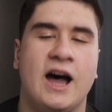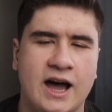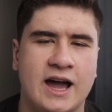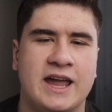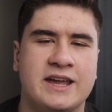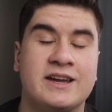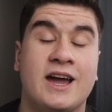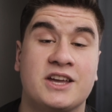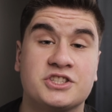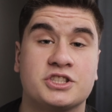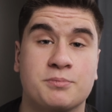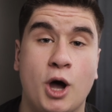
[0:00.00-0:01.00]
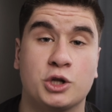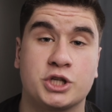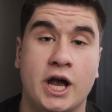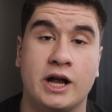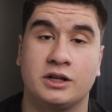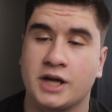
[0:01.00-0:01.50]
Hi. As a small
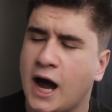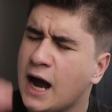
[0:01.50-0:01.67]
child,